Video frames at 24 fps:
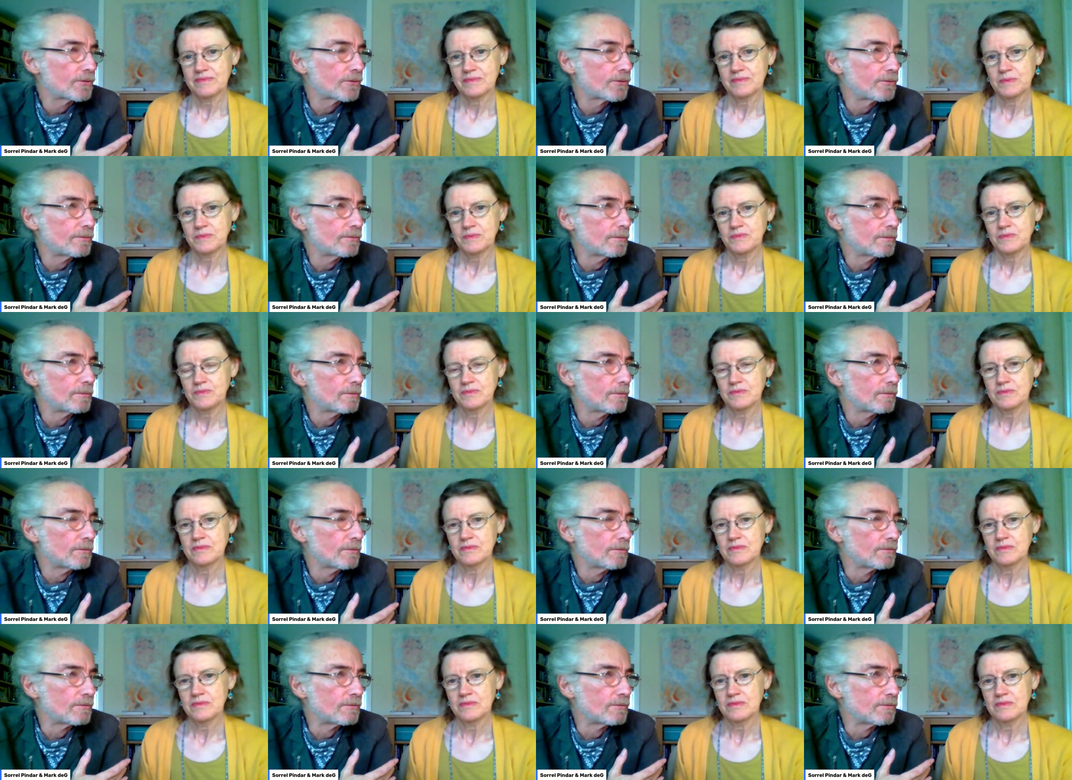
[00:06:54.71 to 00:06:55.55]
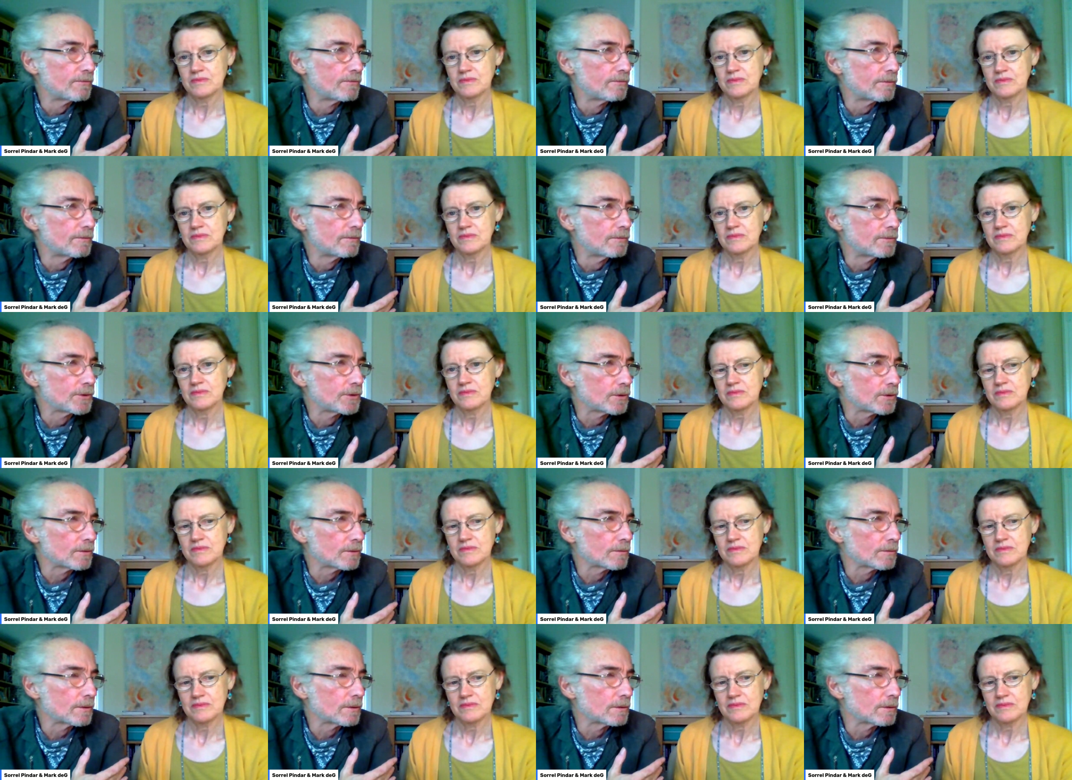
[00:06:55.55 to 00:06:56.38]

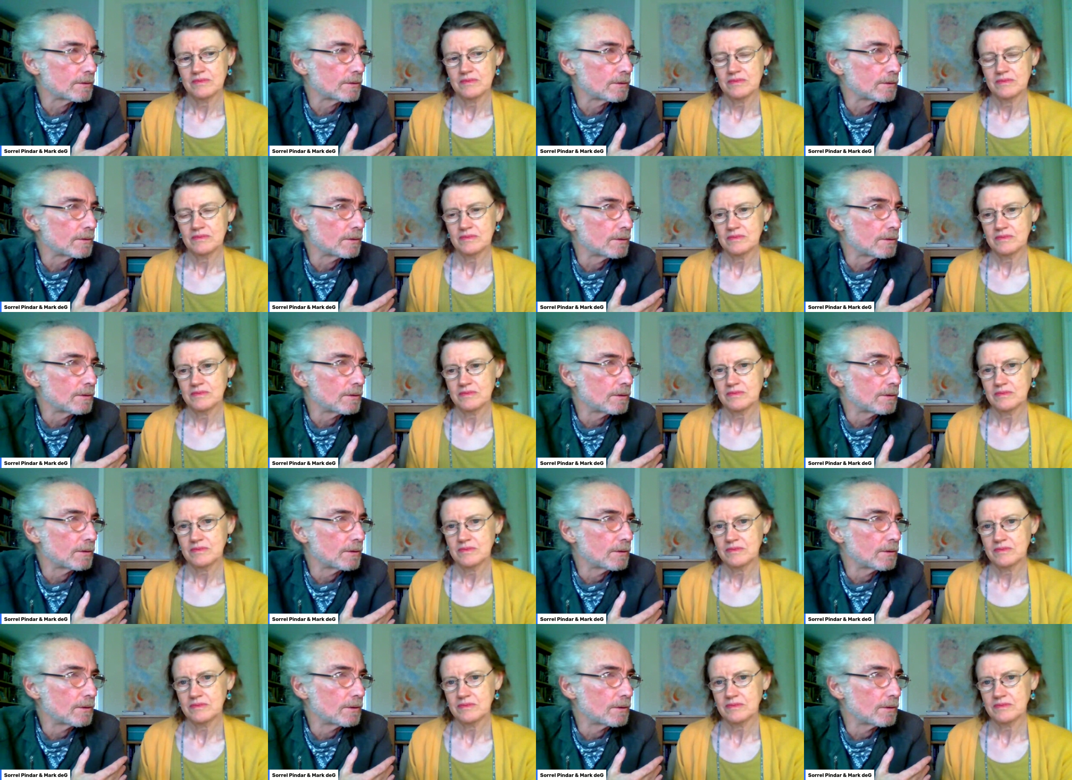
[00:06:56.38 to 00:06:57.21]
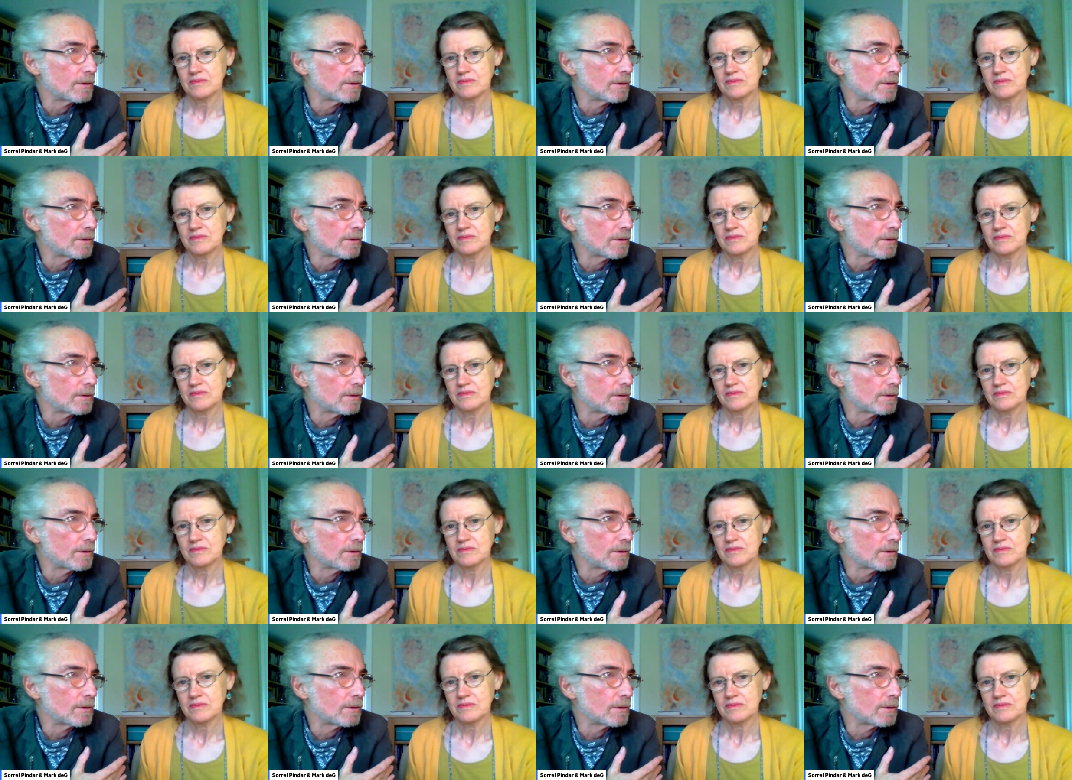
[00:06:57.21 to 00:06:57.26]
No one is speaking in this clip.